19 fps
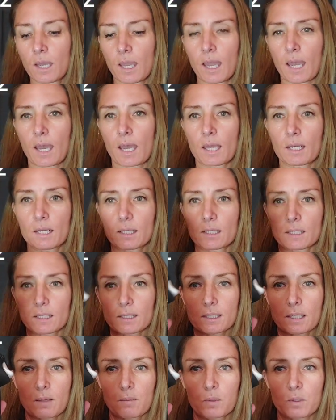and it
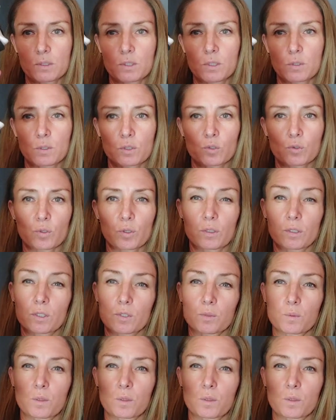does come with two controllers,